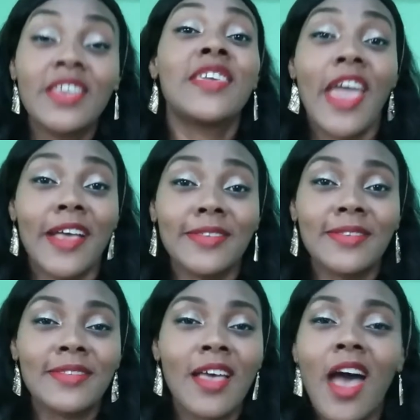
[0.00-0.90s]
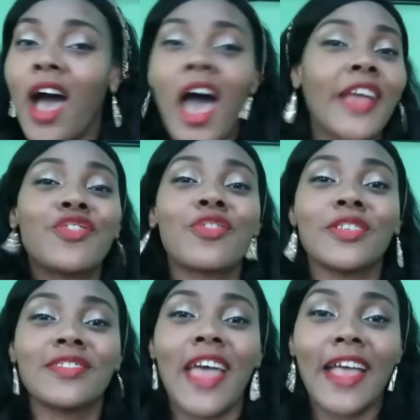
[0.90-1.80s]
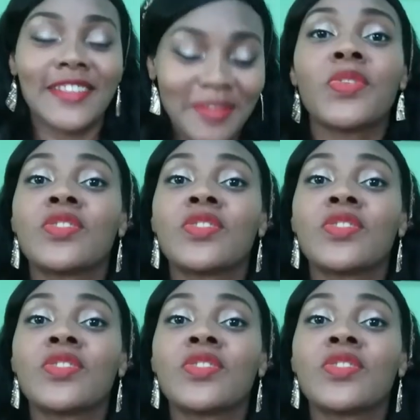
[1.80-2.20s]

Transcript: Yes. I trust that.